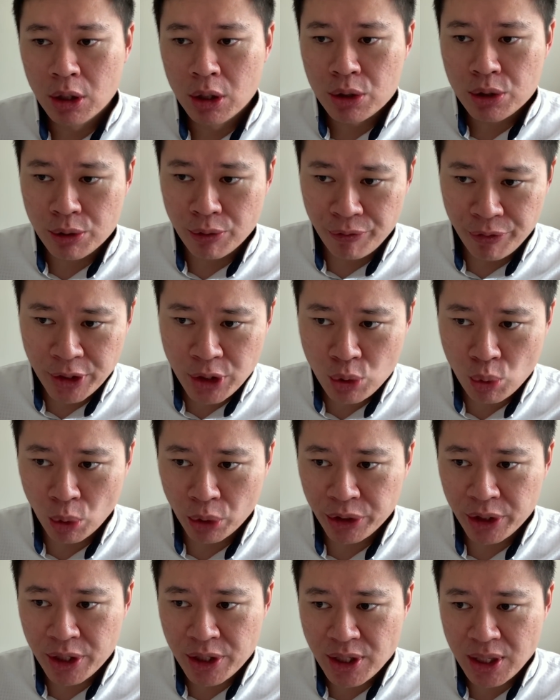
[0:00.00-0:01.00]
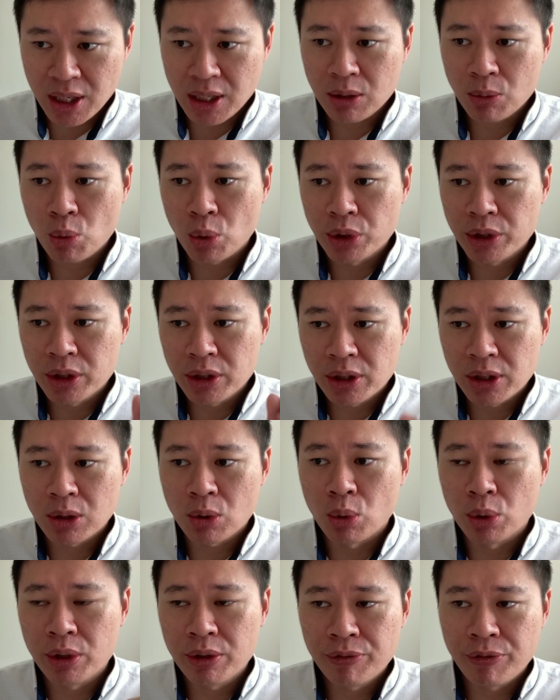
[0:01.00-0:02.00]
So first quarter, second quarter, third
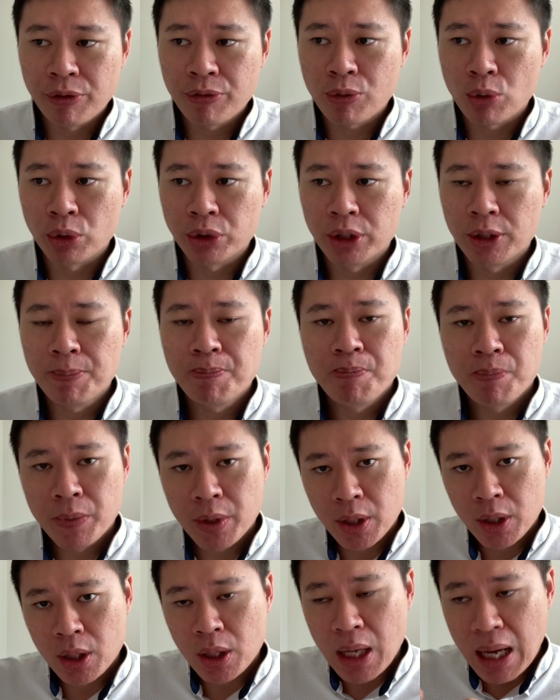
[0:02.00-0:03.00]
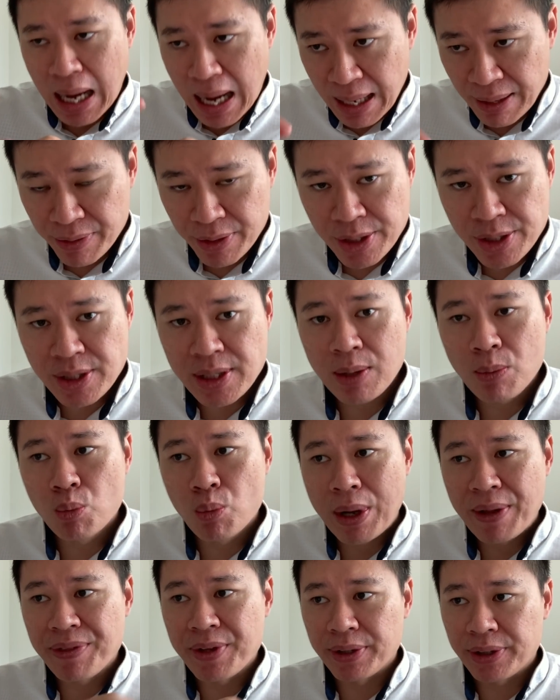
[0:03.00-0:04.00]
quarter, fourth quarter, understand
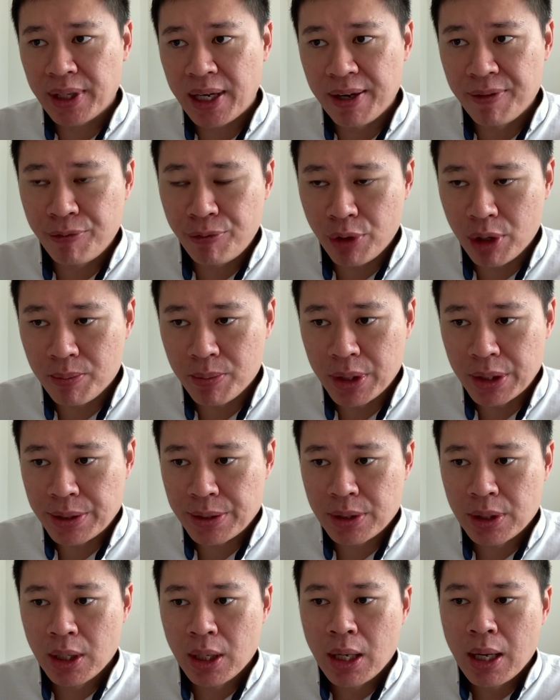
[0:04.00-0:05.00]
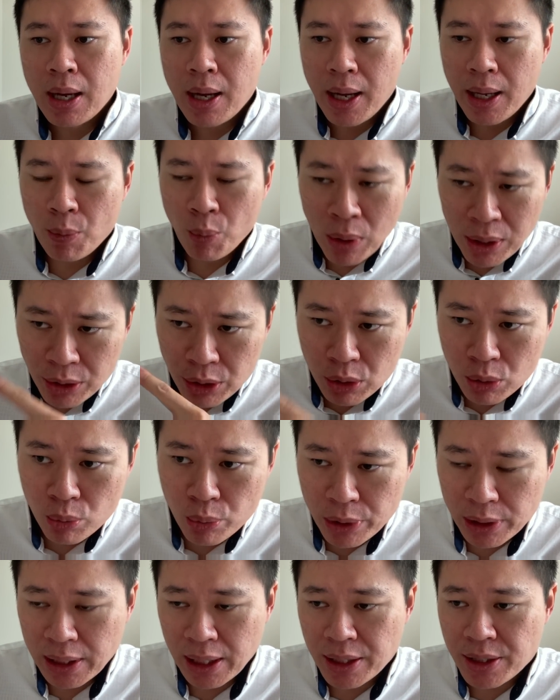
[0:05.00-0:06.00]
when that time frame is. And what do you
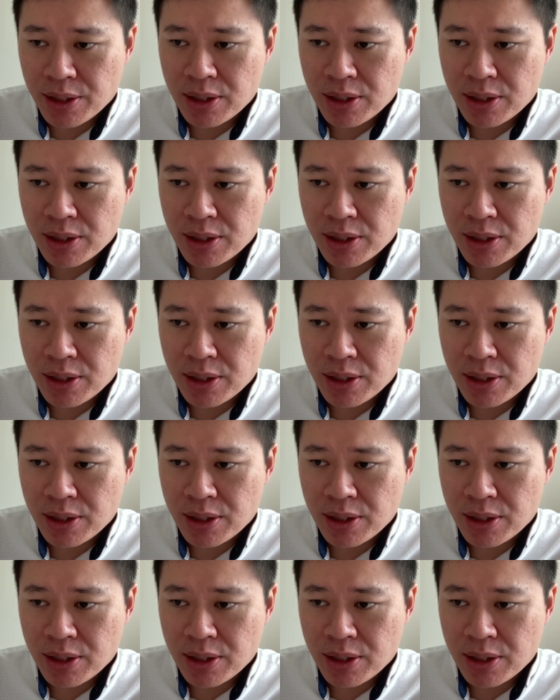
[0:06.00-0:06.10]
realize?